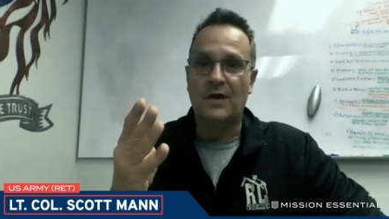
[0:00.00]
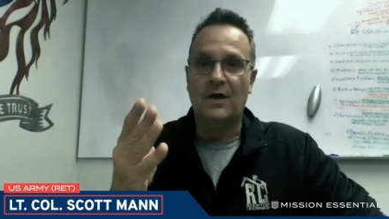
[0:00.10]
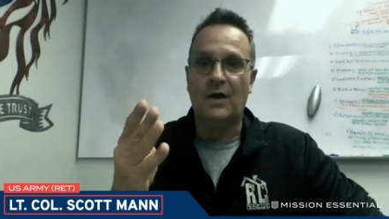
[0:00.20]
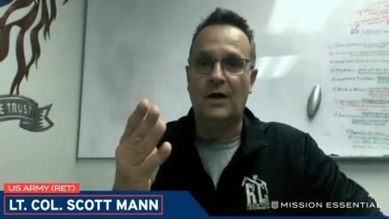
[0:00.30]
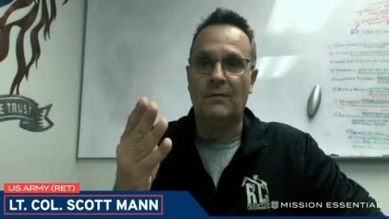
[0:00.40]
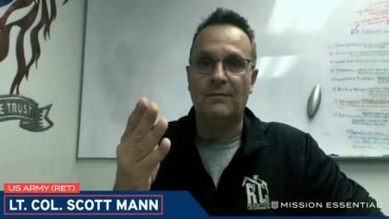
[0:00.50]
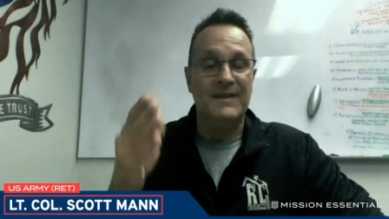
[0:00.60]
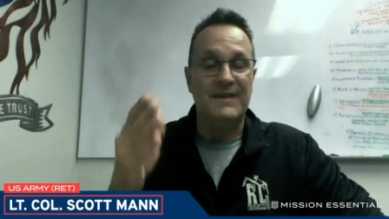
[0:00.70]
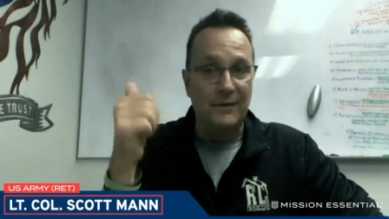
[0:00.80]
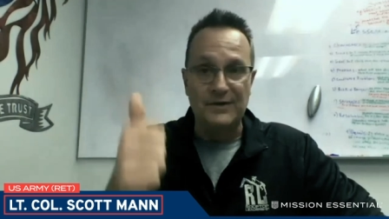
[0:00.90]
um,
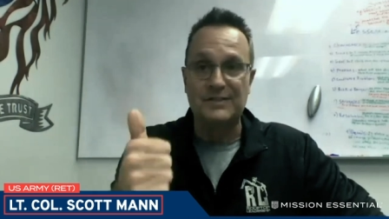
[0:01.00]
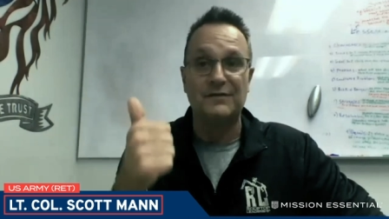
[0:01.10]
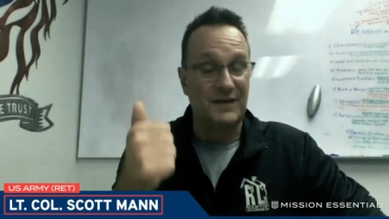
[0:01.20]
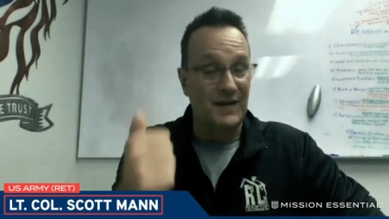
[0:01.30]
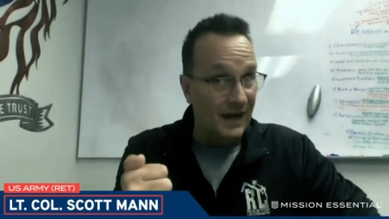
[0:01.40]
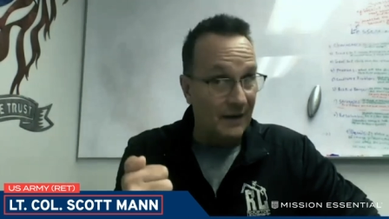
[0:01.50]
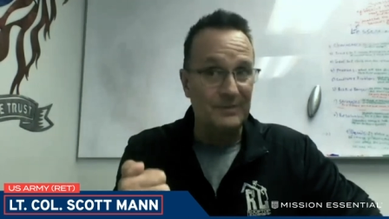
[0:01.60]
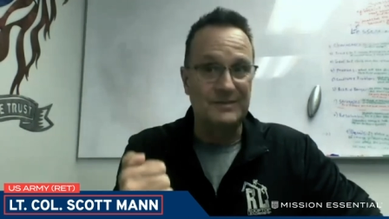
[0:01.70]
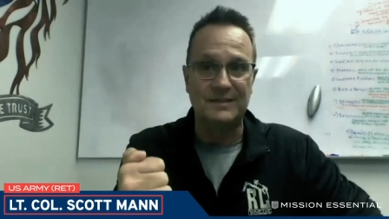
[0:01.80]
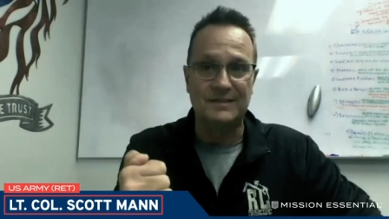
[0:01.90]
narrative
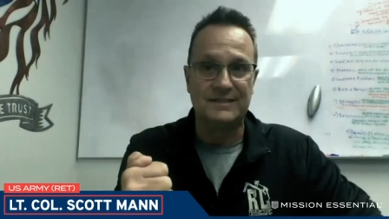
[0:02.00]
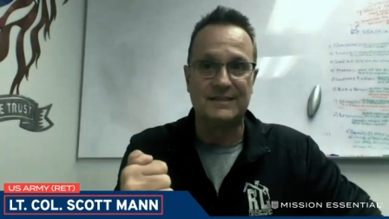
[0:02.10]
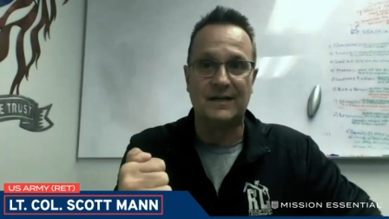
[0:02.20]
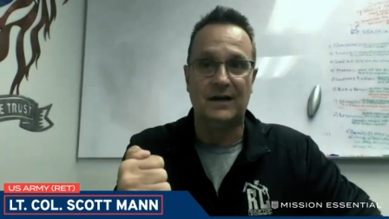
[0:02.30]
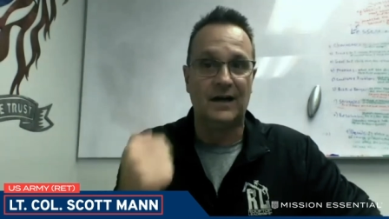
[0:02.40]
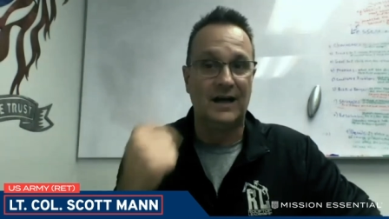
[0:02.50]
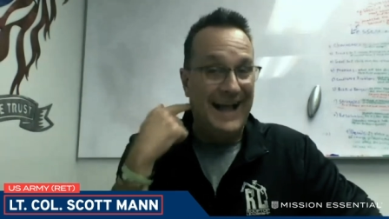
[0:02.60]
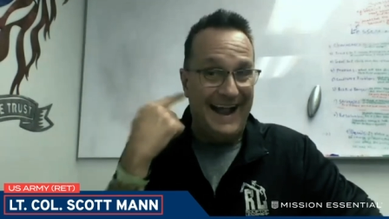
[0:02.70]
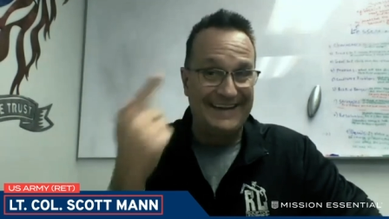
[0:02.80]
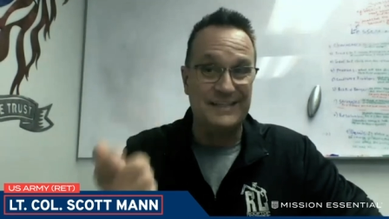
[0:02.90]
competence, uh,
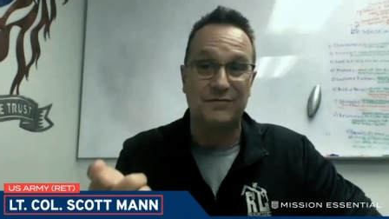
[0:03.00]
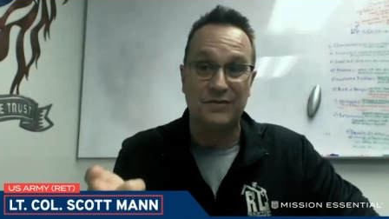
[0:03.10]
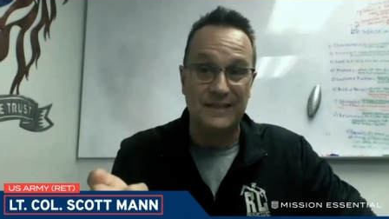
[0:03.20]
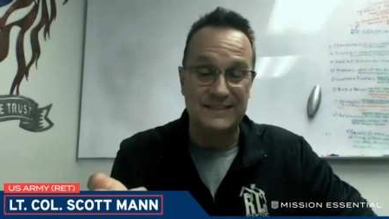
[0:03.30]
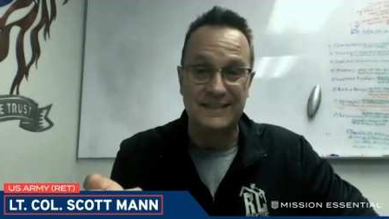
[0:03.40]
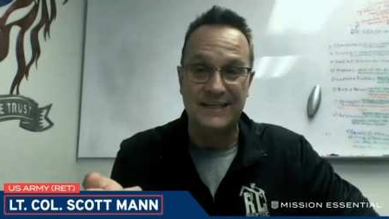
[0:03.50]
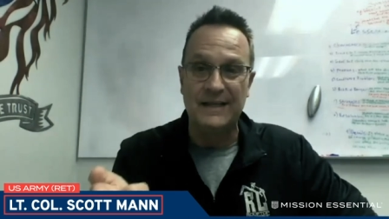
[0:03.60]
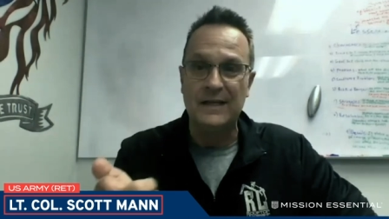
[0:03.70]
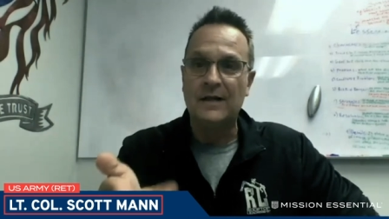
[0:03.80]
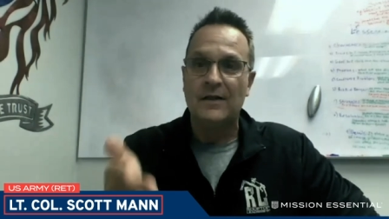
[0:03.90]
active listening.